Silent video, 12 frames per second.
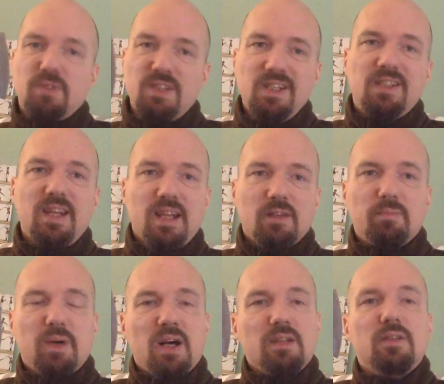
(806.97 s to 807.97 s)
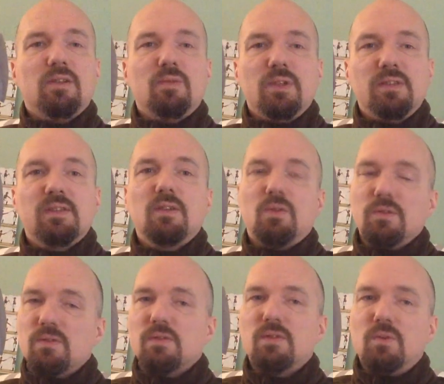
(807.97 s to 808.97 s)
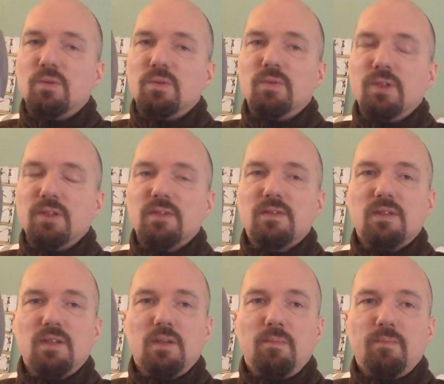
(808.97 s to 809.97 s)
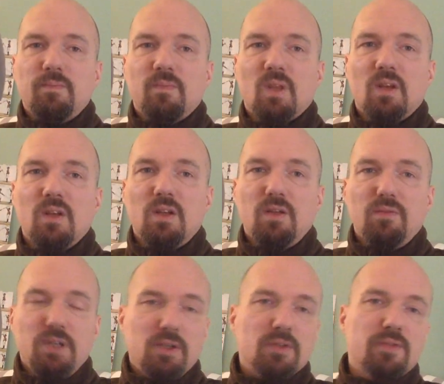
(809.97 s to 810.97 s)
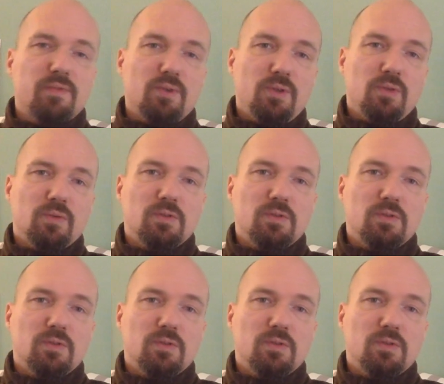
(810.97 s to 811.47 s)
detailed partner drills and also solo drills videos for you.